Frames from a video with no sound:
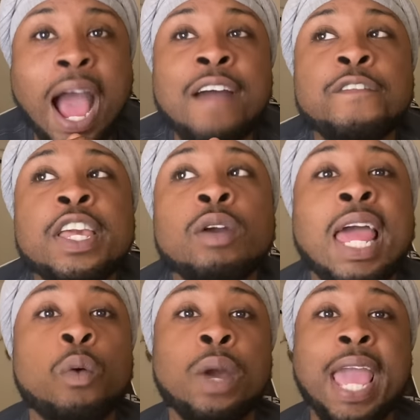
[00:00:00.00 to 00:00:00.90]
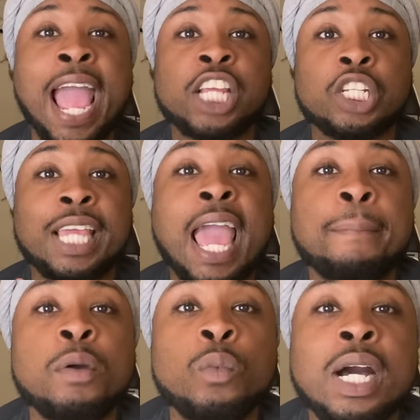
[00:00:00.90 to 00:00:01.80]
I feel like what actually
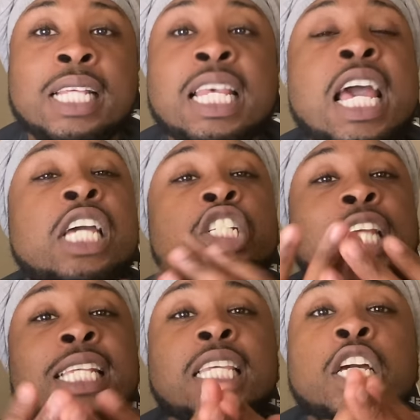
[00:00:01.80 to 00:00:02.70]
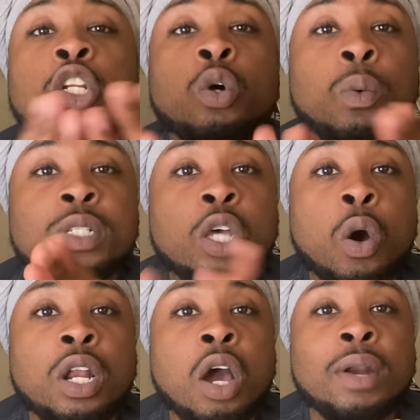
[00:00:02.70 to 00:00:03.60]
happened was Jessica knew what was
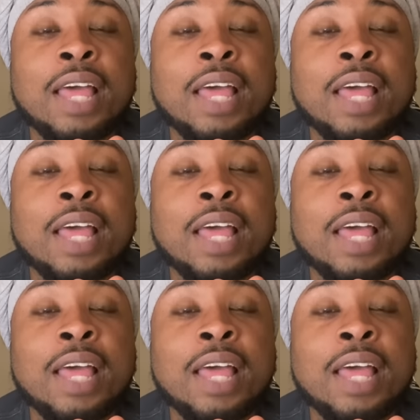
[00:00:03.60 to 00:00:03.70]
going on.